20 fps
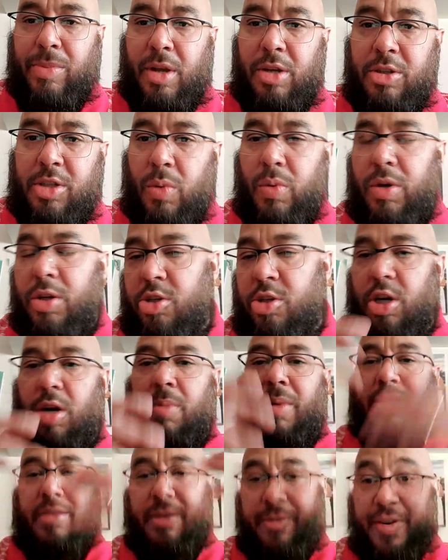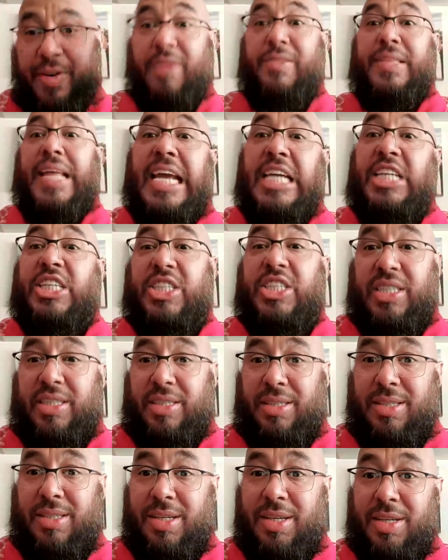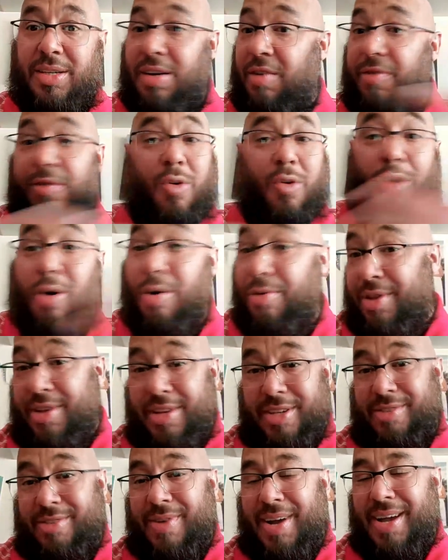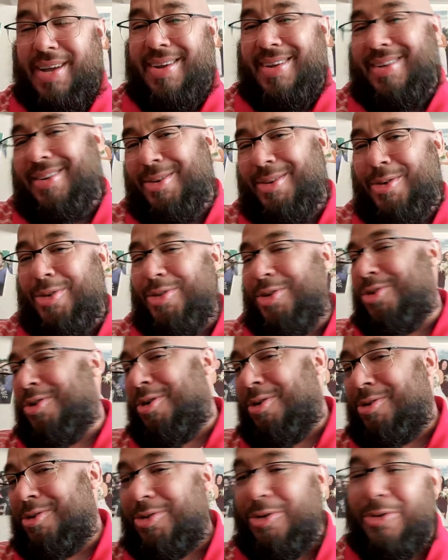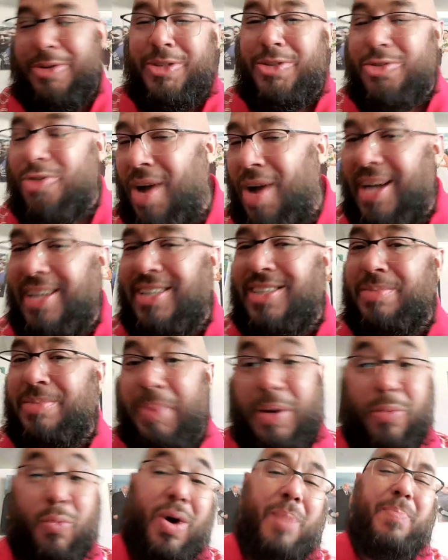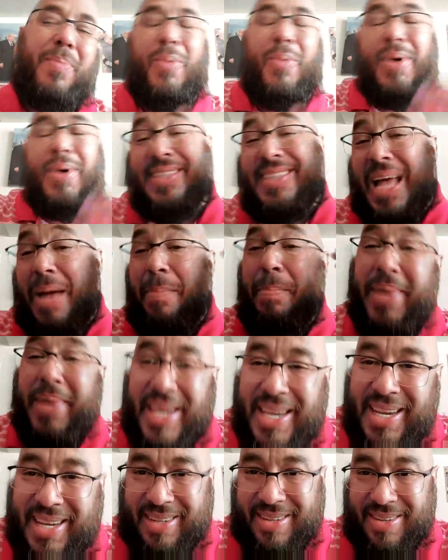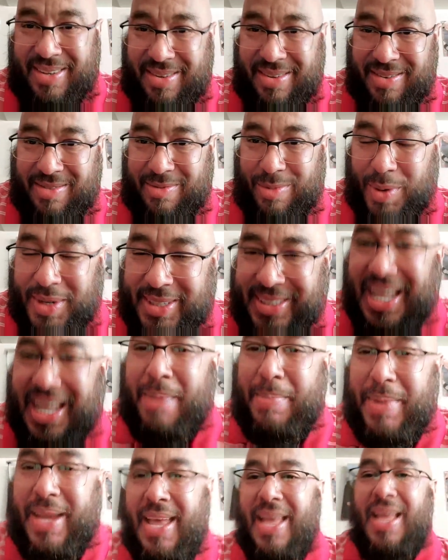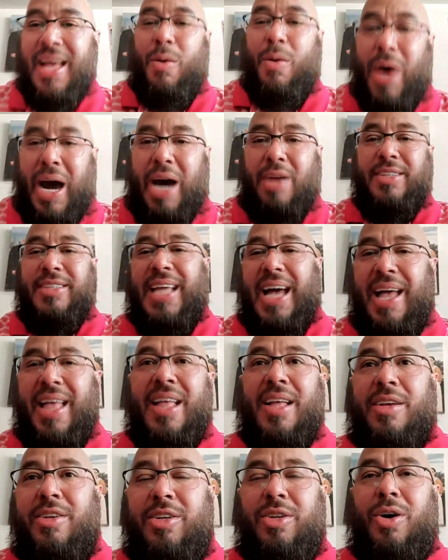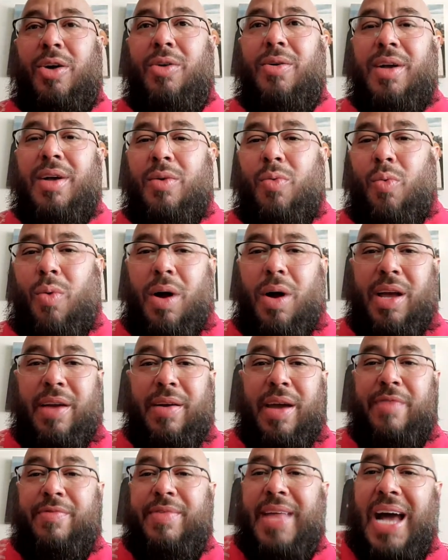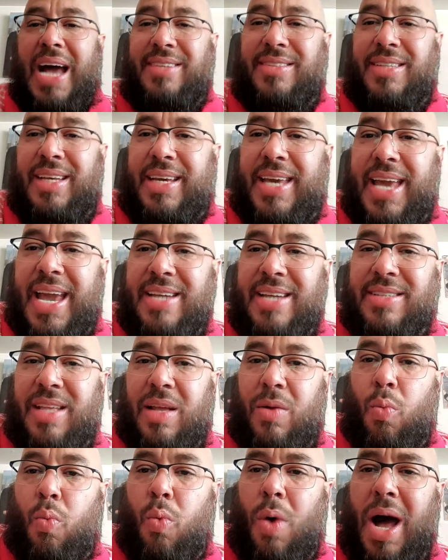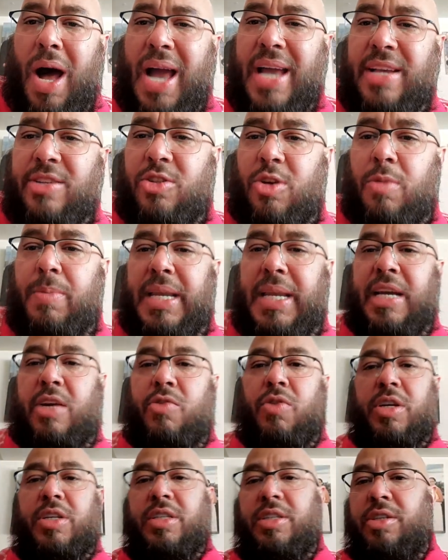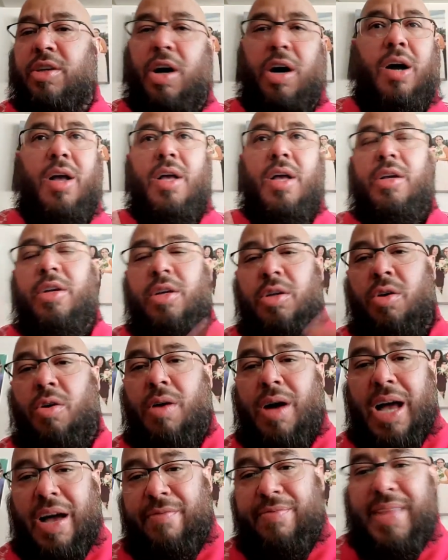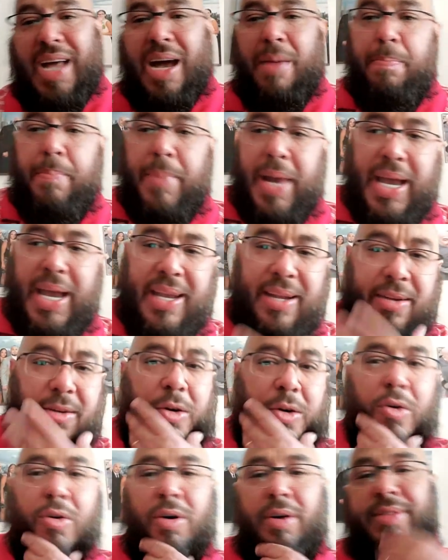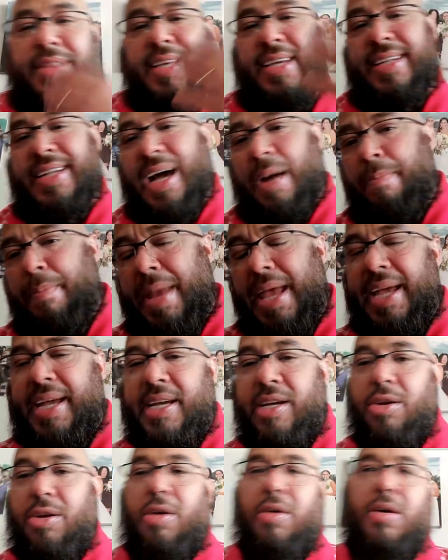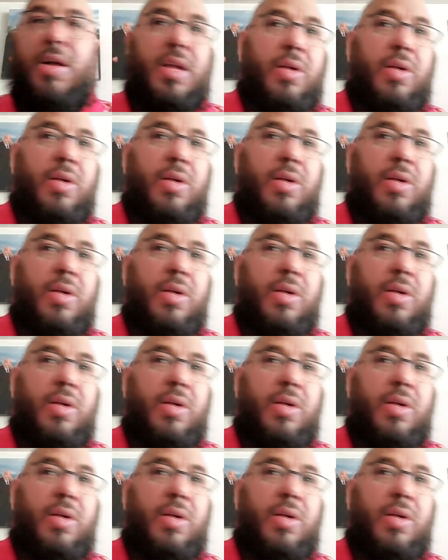So we're going to talk about the foundation of all this, right? And the cornerstone is Christ. But what does that mean? What does that mean? Well, how does that, if that's the case, then why so many Christians have not made it or did not make it or